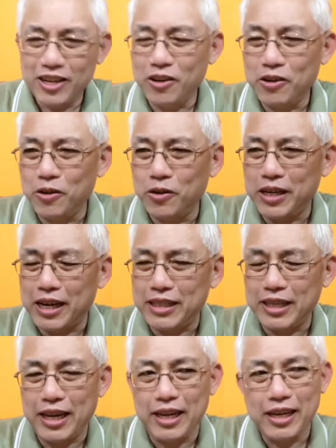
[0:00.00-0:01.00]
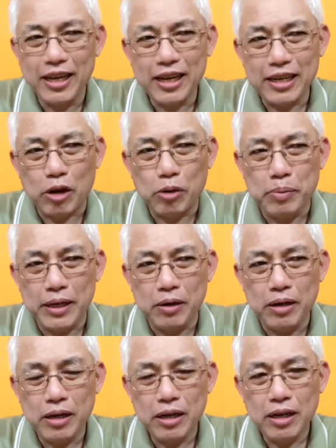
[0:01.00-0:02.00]
Oh, they are saying there will
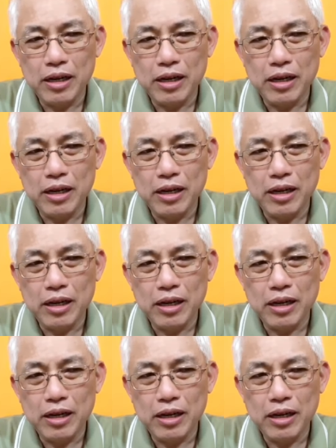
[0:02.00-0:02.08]
be